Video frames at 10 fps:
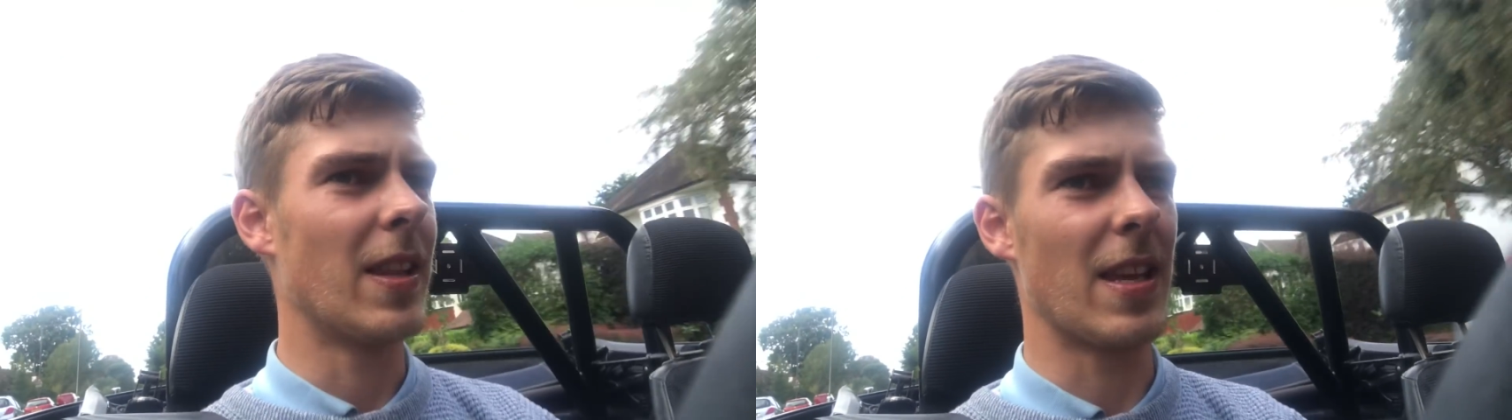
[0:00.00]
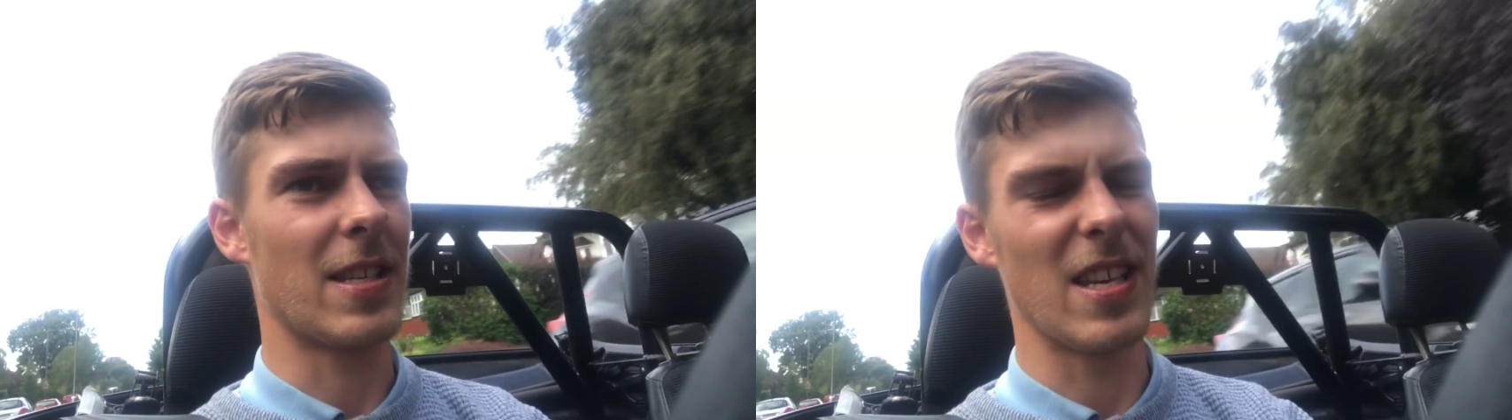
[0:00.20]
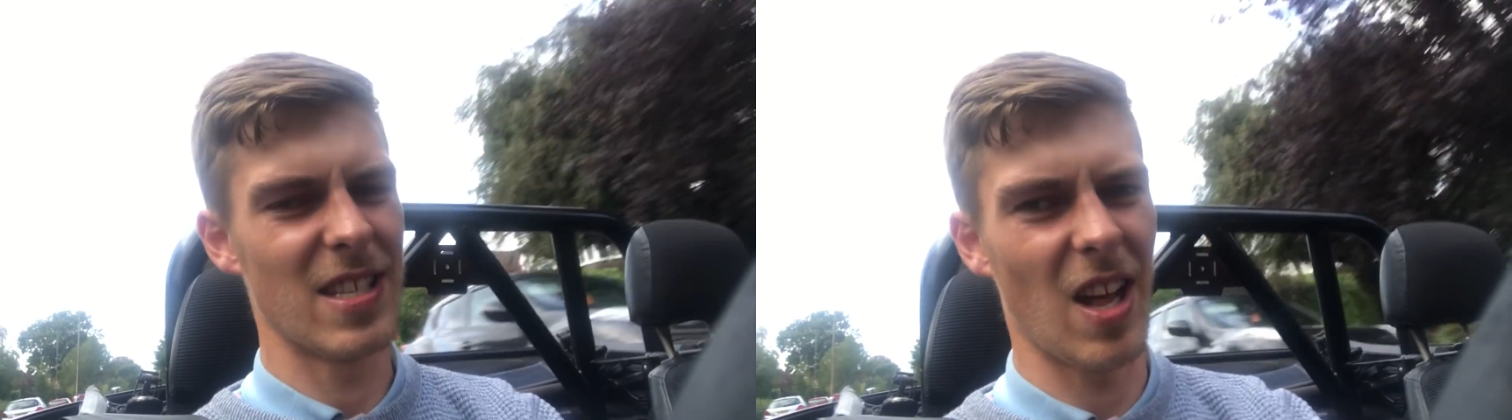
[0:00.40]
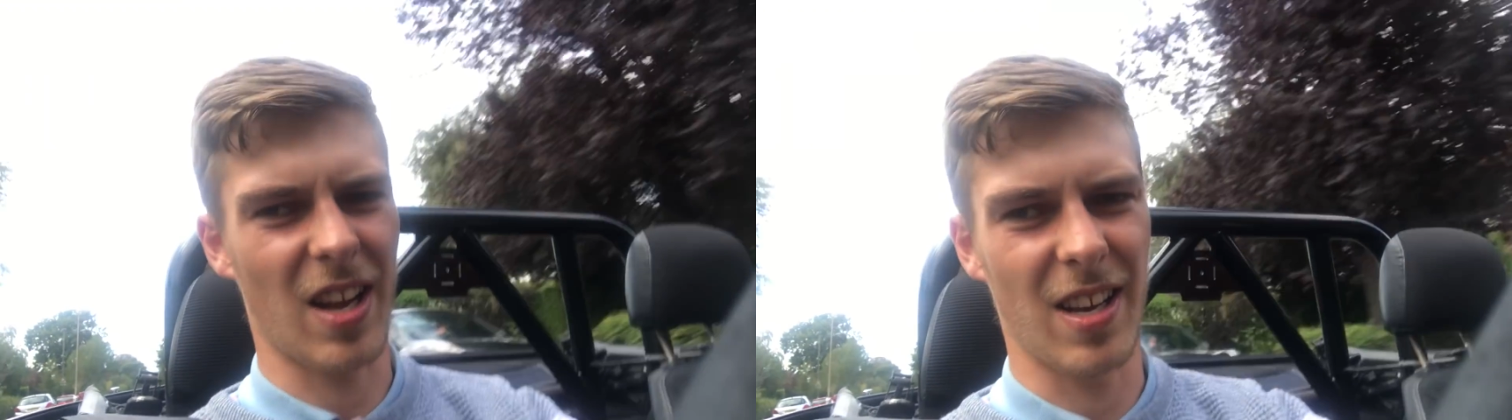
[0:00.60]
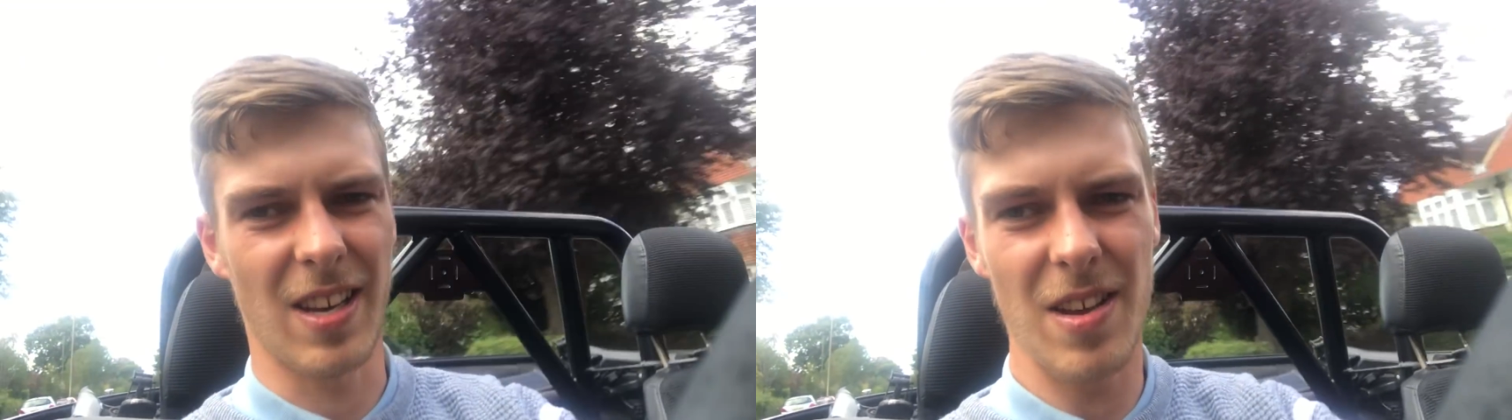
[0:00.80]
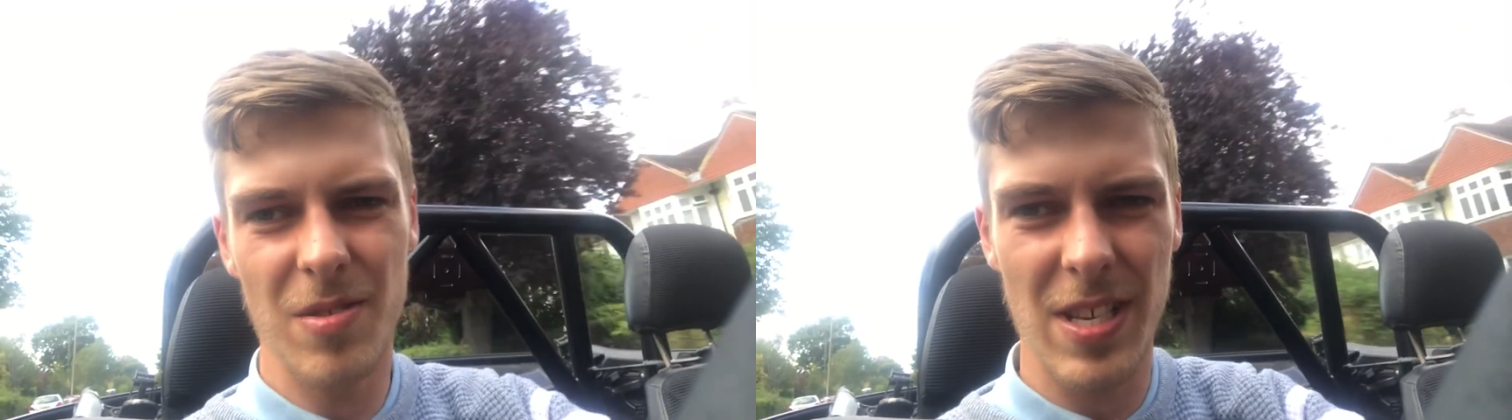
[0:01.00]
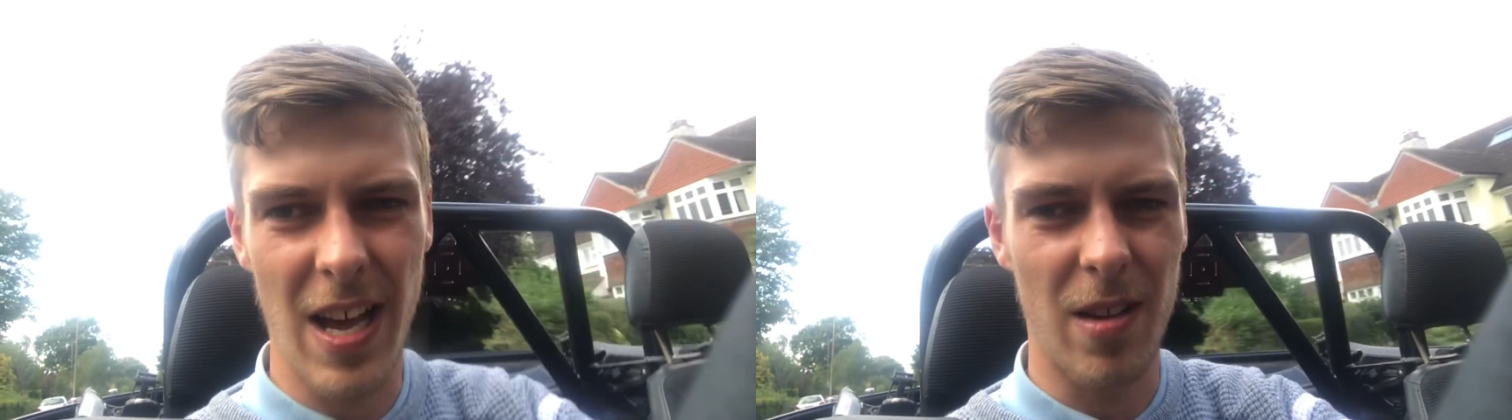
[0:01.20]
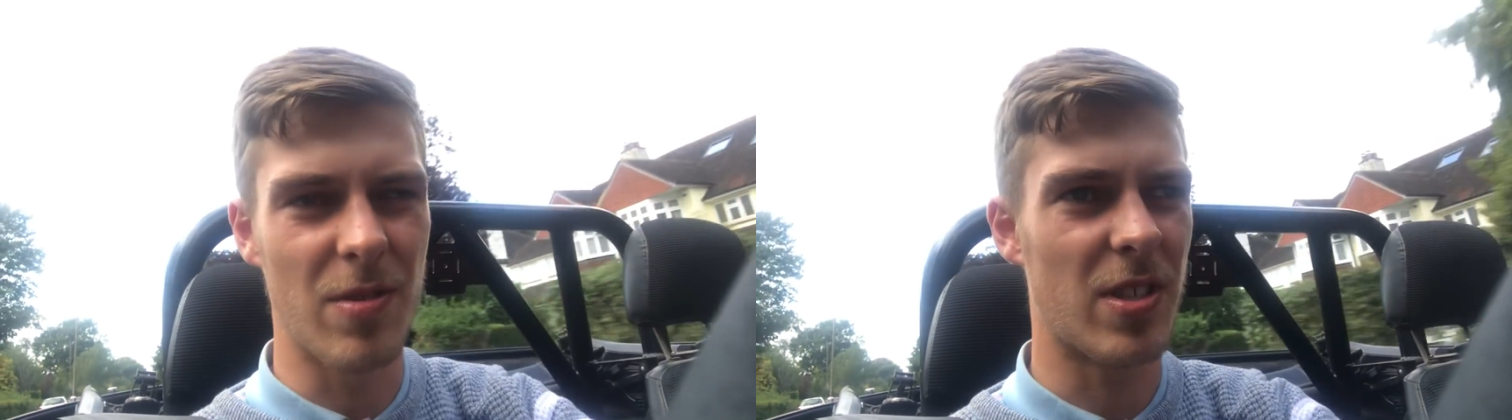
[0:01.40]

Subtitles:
this is like a little town,